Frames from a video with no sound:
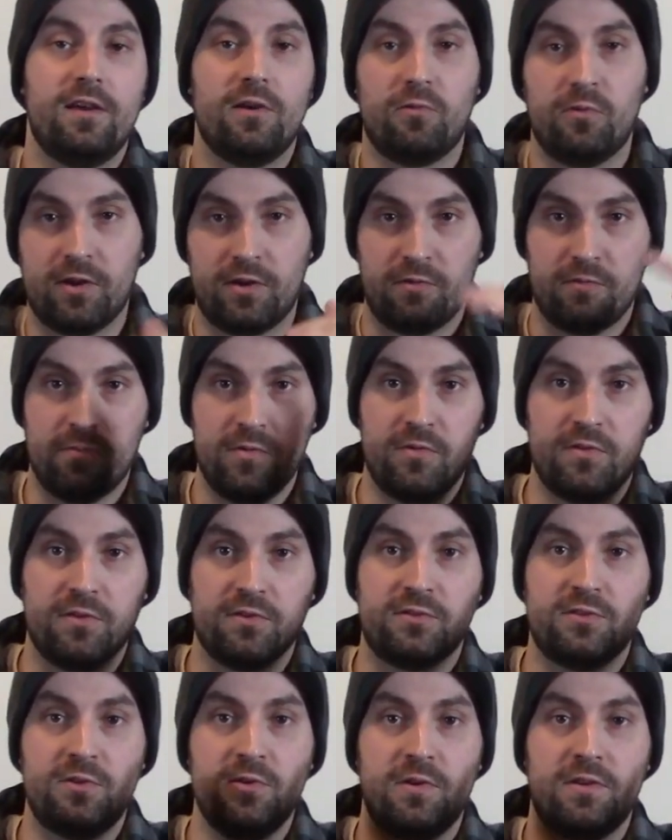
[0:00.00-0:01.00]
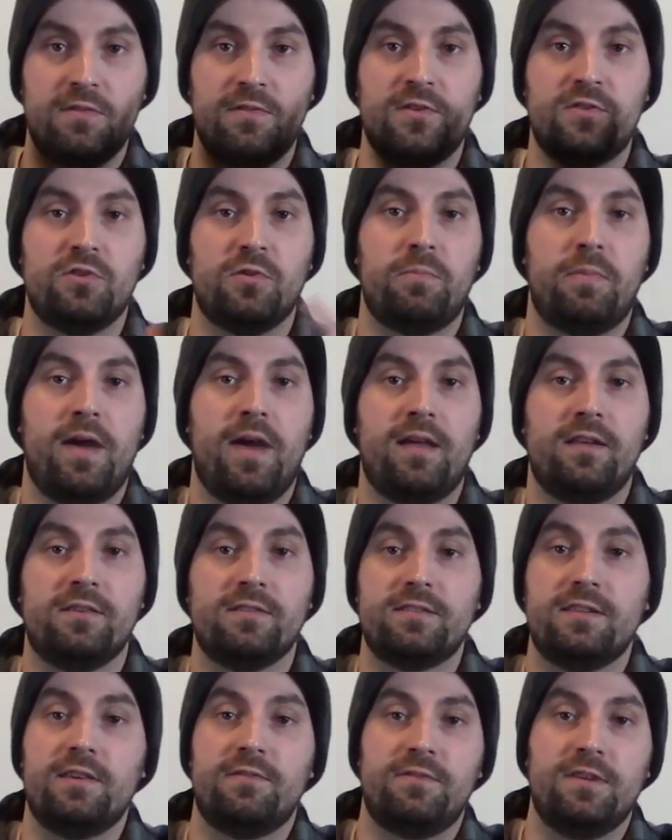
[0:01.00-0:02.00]
where you can remove those two individual
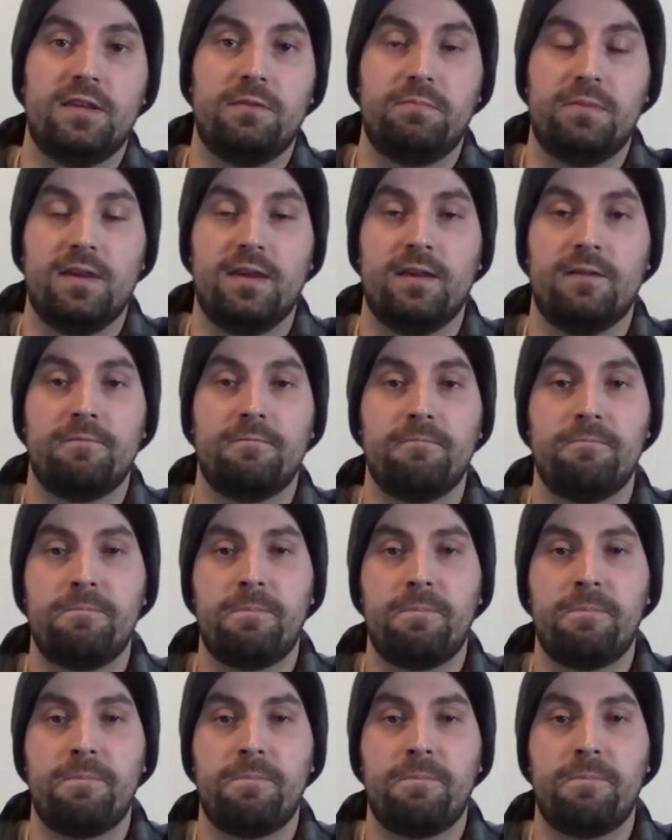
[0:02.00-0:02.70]
panels if need be.